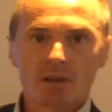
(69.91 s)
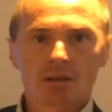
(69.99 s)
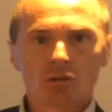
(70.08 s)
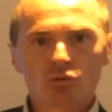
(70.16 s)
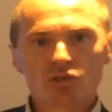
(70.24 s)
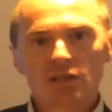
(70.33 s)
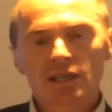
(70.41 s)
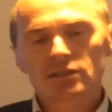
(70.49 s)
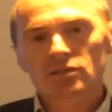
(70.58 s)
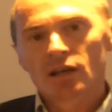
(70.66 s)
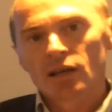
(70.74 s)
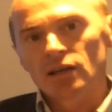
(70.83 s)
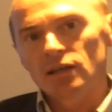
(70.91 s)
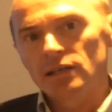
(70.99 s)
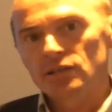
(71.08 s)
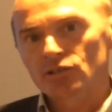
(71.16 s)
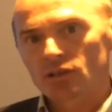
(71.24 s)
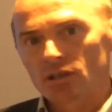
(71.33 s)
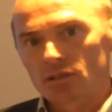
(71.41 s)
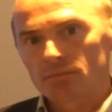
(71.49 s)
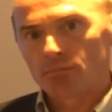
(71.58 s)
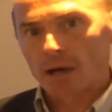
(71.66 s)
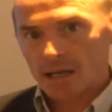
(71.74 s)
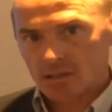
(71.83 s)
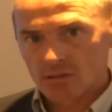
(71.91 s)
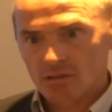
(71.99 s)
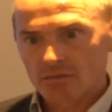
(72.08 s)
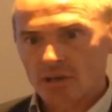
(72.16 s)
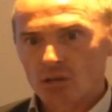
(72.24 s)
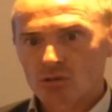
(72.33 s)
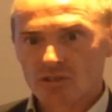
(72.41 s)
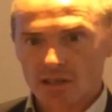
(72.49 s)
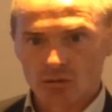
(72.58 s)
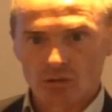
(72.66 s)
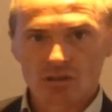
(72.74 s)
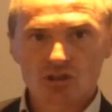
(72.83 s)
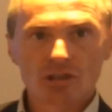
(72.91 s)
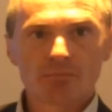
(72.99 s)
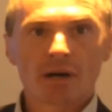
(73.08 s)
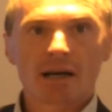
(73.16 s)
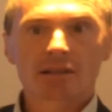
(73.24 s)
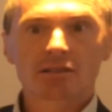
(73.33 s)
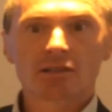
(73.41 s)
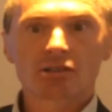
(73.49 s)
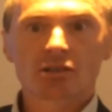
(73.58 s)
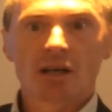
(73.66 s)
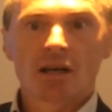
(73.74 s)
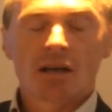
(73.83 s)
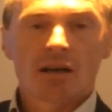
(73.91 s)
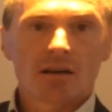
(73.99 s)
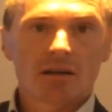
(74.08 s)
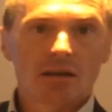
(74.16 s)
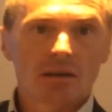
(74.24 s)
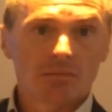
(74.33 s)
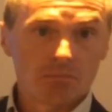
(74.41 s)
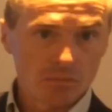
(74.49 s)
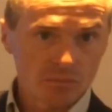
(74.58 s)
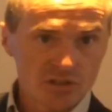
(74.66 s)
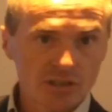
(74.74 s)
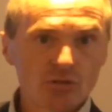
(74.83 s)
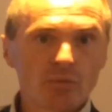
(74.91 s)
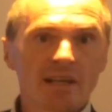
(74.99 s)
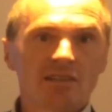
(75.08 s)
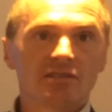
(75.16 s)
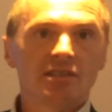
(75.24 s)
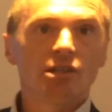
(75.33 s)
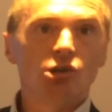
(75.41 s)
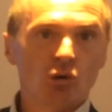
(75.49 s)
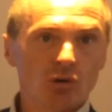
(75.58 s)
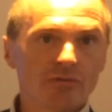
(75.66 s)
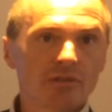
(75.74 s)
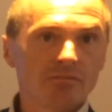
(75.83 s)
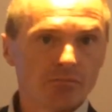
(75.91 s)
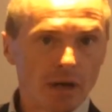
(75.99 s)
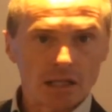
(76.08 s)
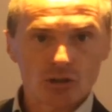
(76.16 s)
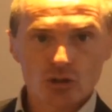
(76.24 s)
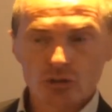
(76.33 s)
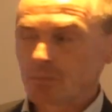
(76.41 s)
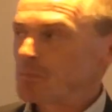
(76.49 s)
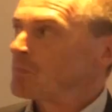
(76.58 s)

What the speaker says: And Luciat is a partner of ours, technology partner, situated in Leuven, Belgium,